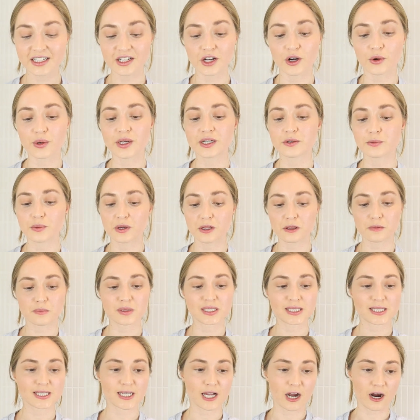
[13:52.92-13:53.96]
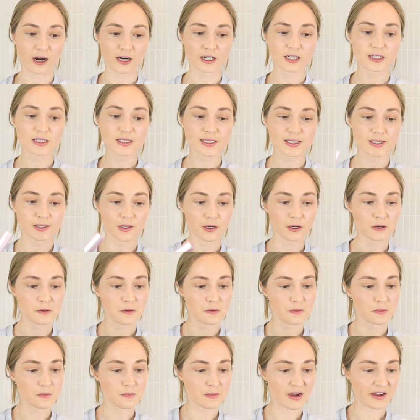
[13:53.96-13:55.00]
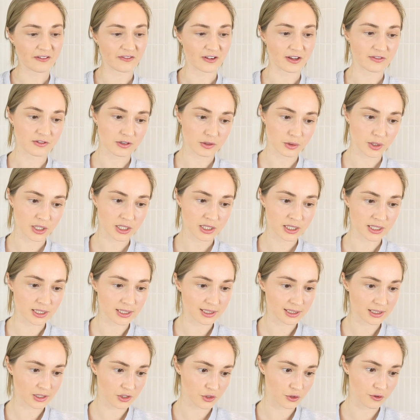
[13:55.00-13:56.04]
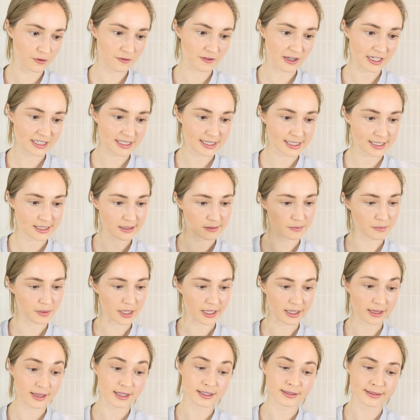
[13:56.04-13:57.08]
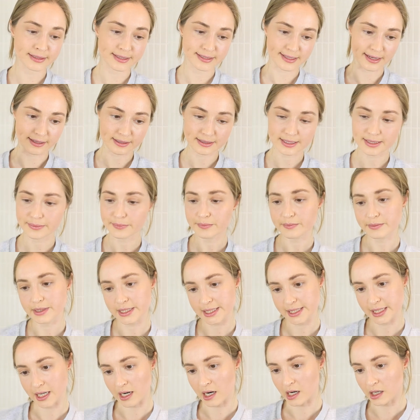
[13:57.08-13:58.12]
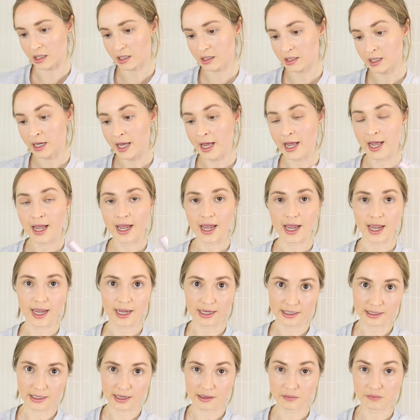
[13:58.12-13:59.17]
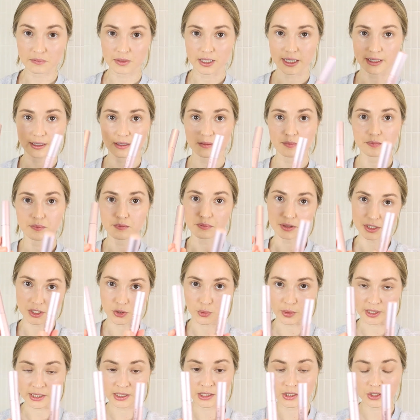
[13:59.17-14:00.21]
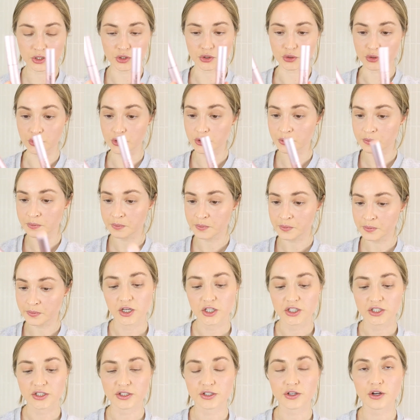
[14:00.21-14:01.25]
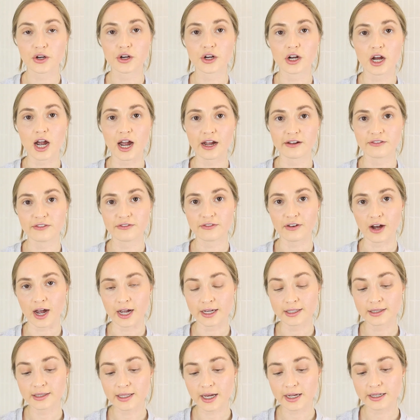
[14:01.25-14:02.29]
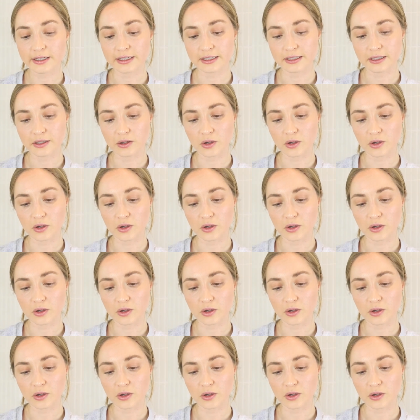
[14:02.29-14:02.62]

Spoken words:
go in with mascara. So my favorite one is Too Faced Better Than Sex mascara, and I'm like between the two. So I find that